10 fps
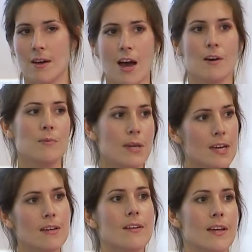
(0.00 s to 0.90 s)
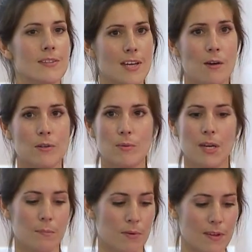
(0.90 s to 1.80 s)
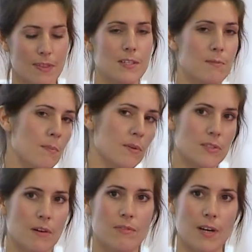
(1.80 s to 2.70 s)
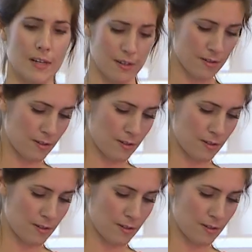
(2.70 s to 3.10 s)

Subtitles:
How do we heal this? How do we prevent these people suffering?